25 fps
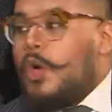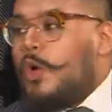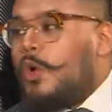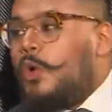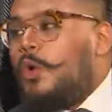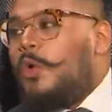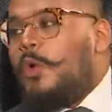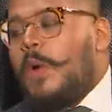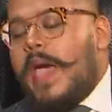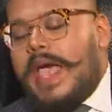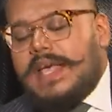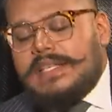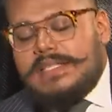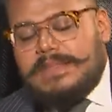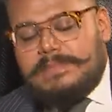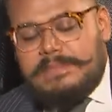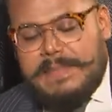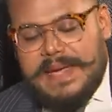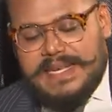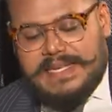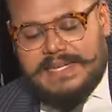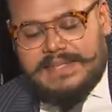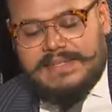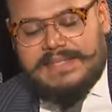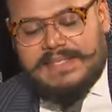Who has
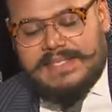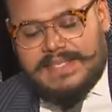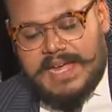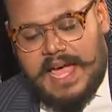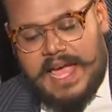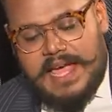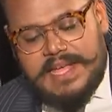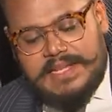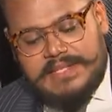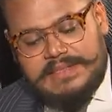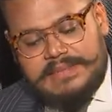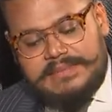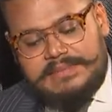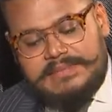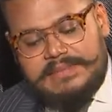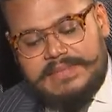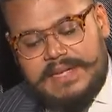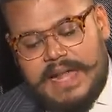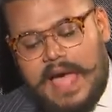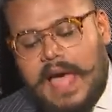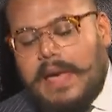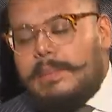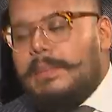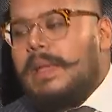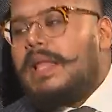better style,
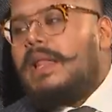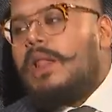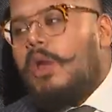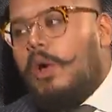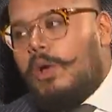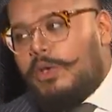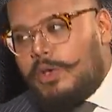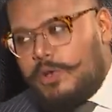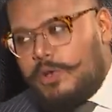Namal or